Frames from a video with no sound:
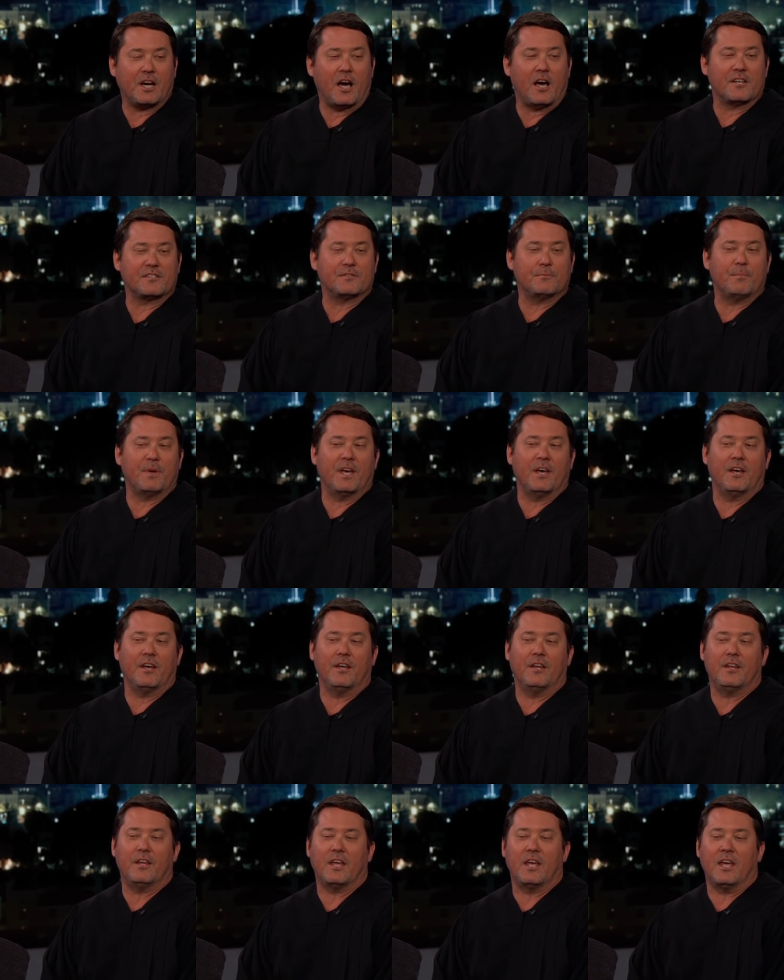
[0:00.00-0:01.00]

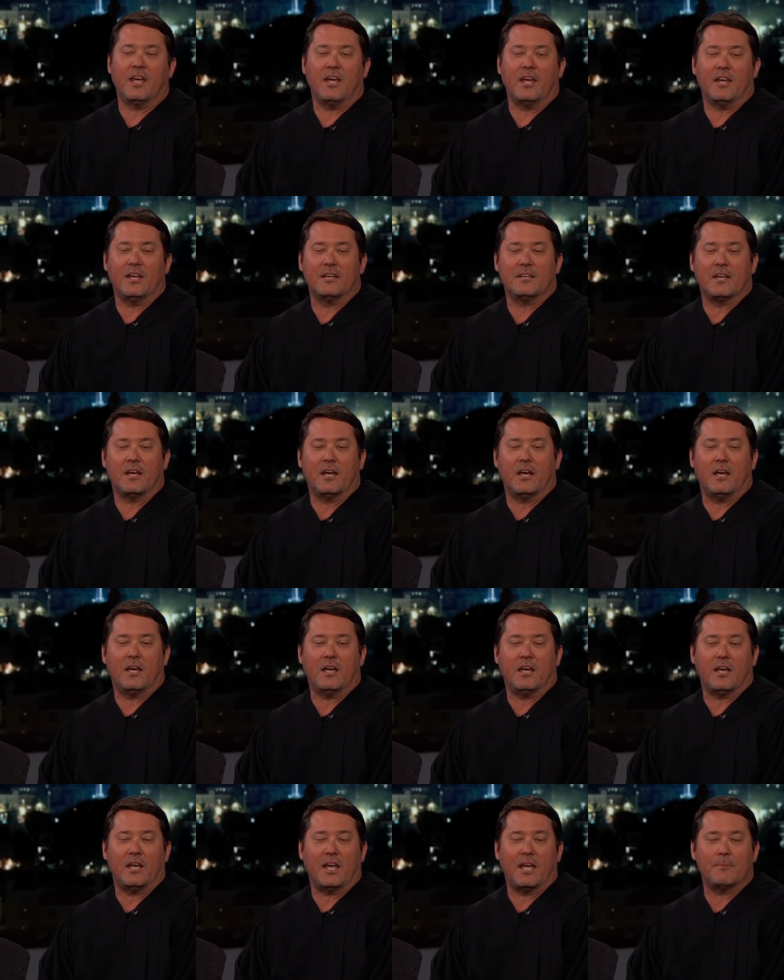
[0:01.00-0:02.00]
Cozumel and,
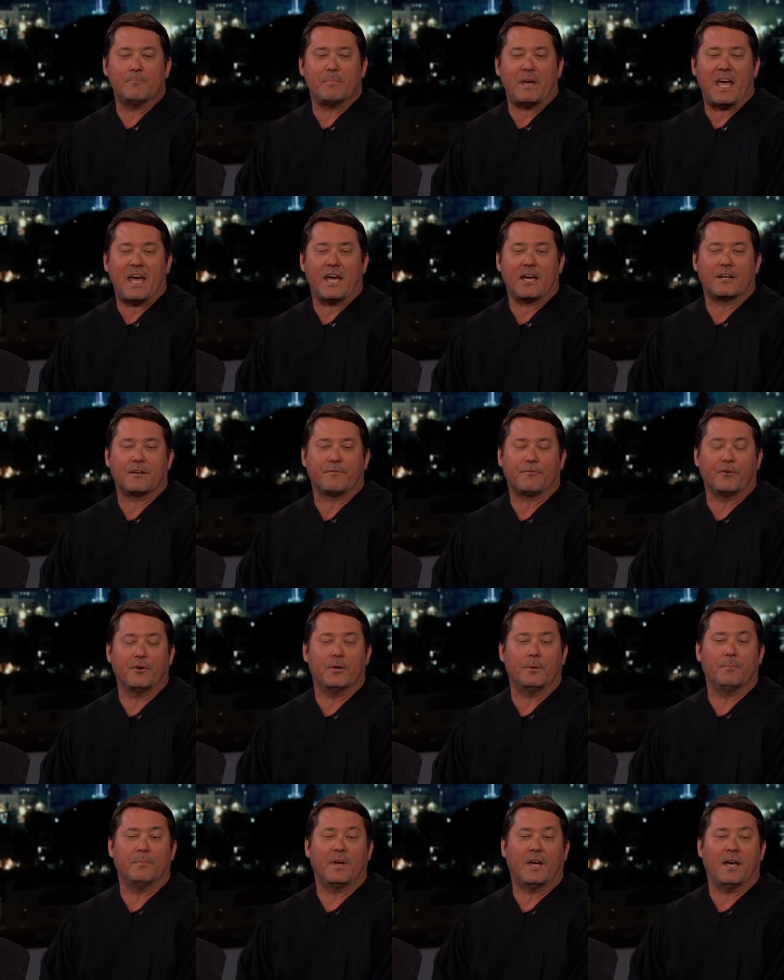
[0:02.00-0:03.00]
uh, and back
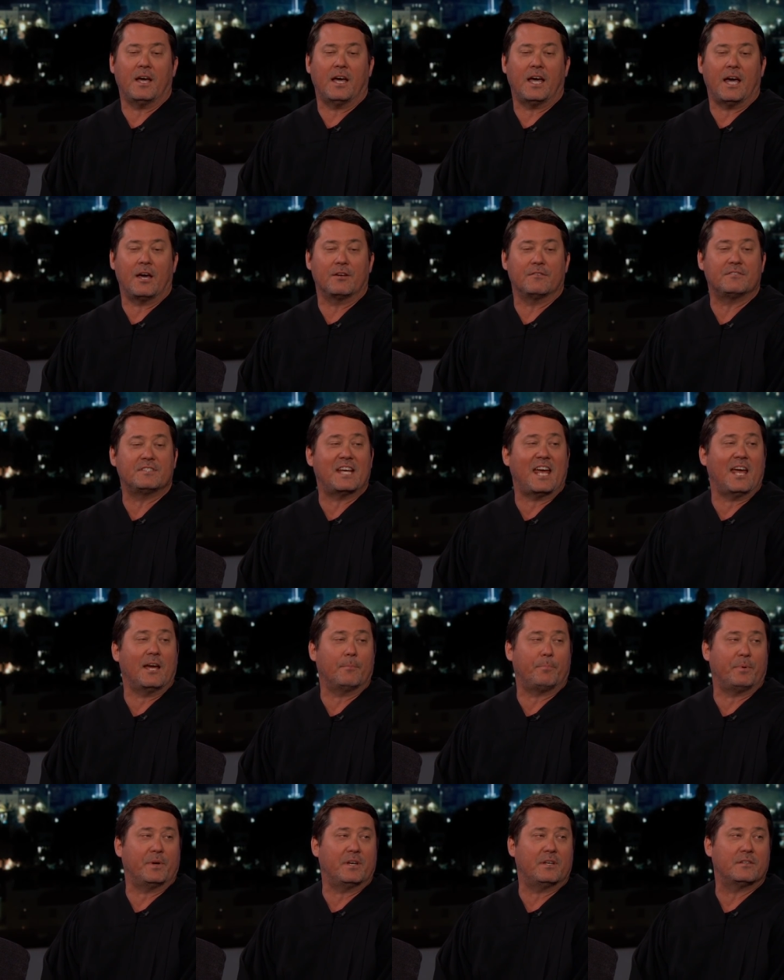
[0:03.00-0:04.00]
from uh, out of
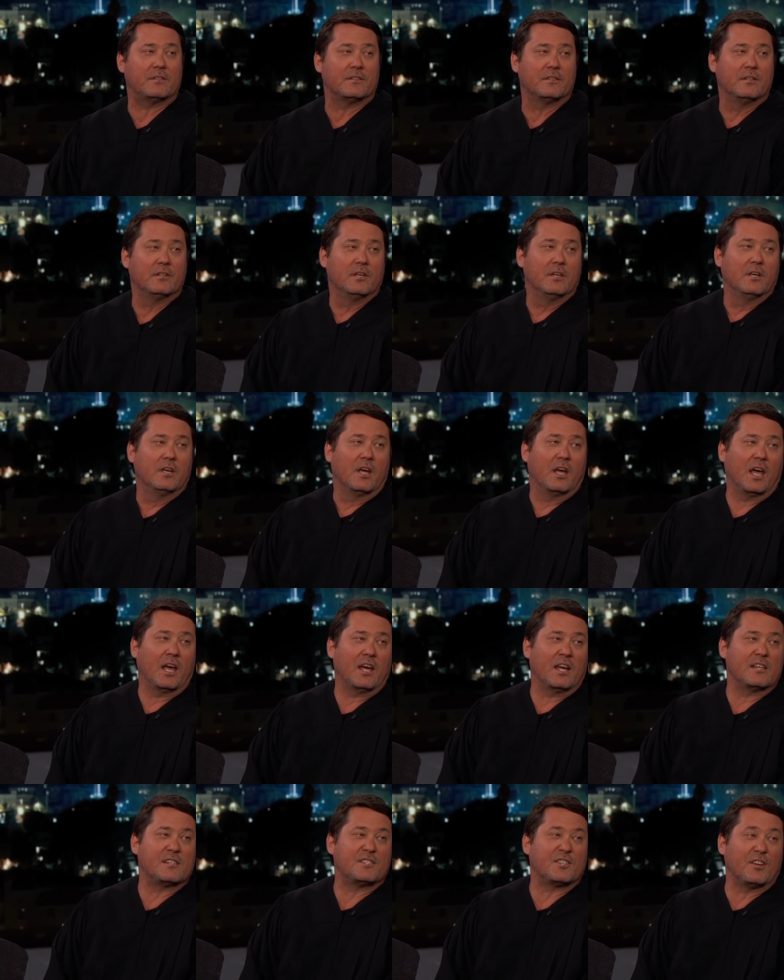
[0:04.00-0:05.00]
Tampa.
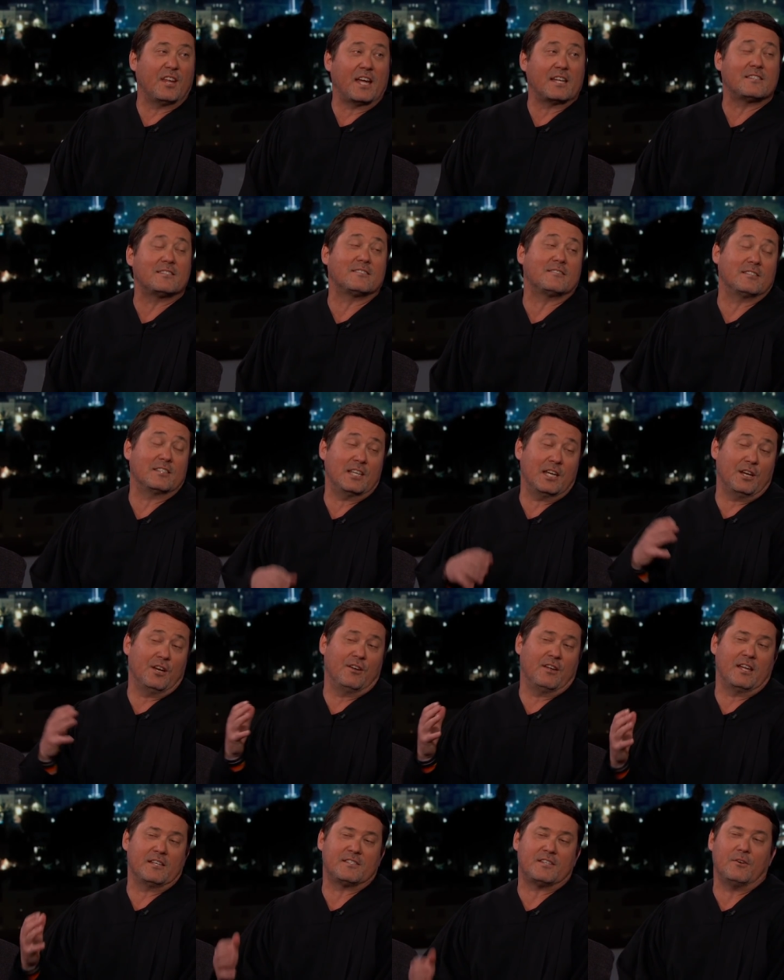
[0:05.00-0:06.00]
And so that's, you
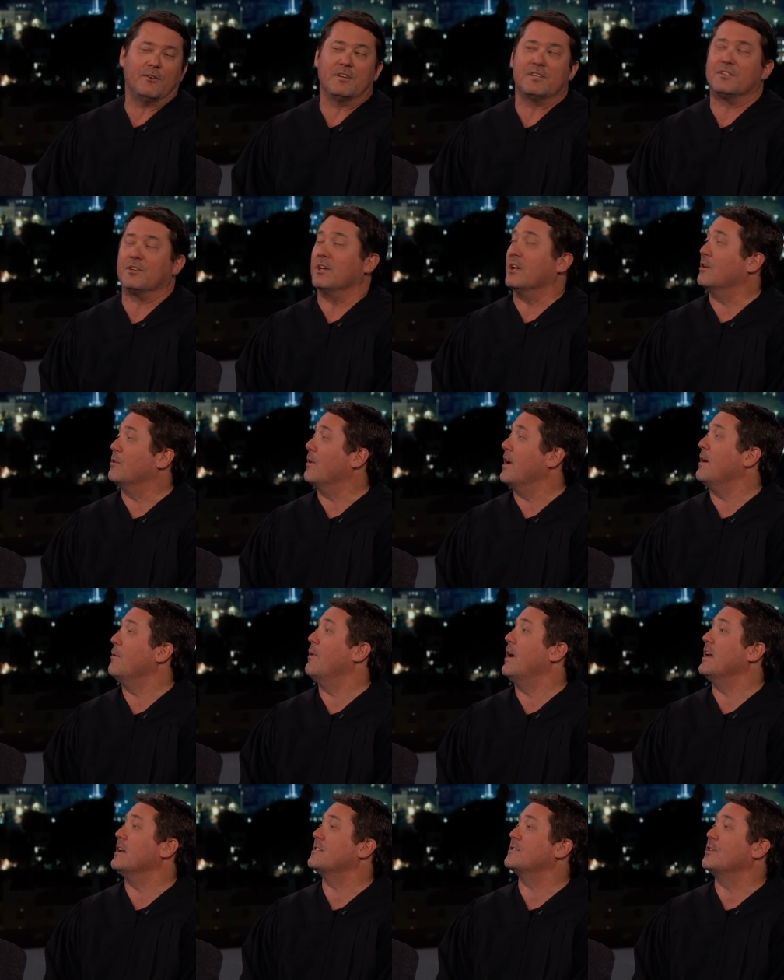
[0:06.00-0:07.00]
know, that's always a great
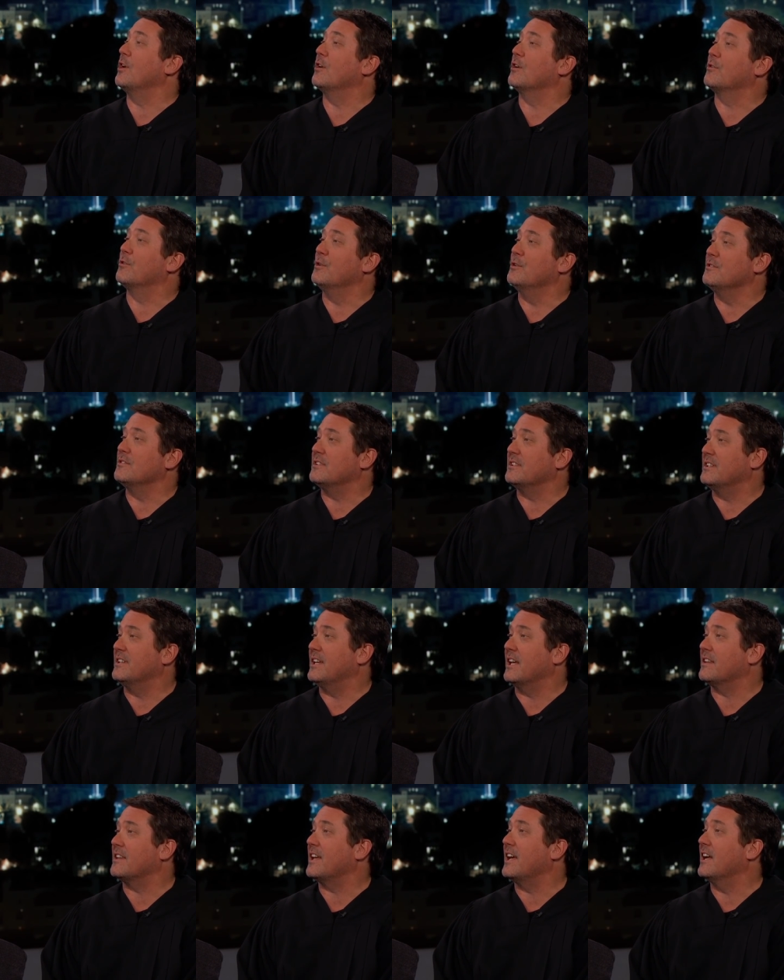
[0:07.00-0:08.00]
way to start a cruise
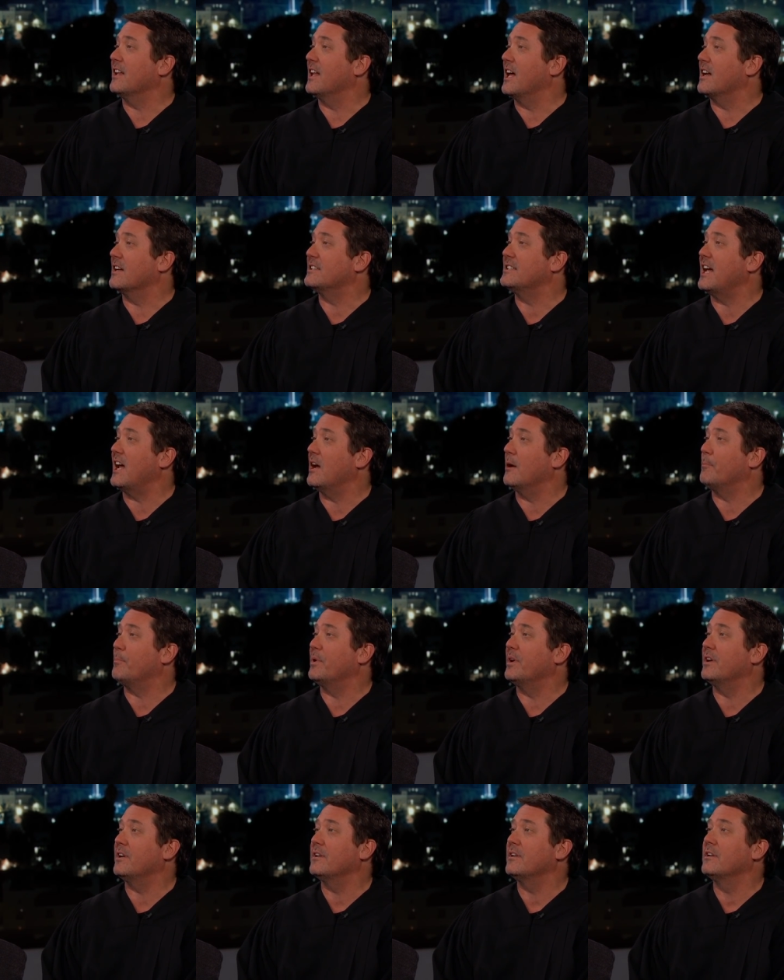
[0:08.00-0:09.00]
and get the hell out of Tampa.